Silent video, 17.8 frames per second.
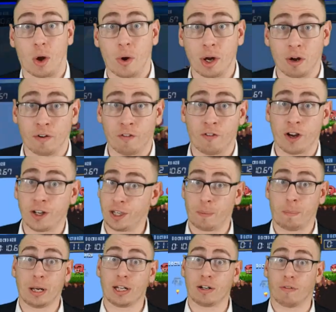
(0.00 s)
going on at first,
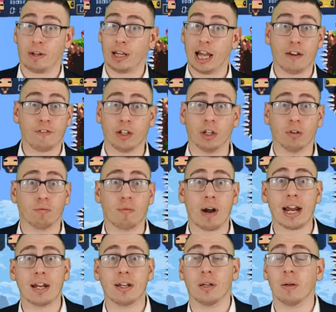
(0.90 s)
I picked a level at
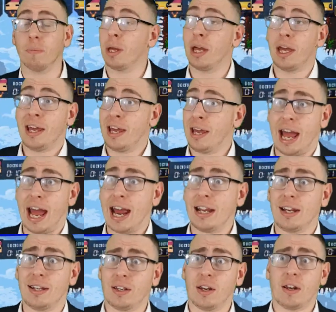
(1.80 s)
random
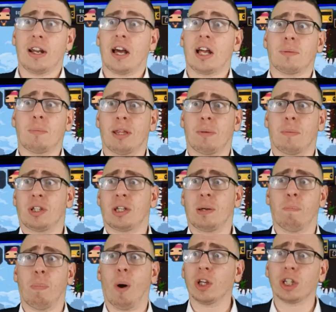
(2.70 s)
and it turned out to be the
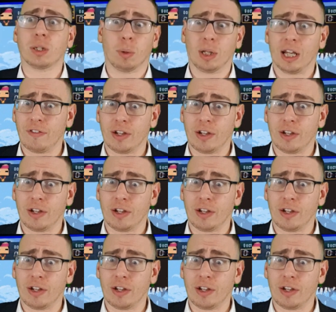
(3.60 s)
most impossible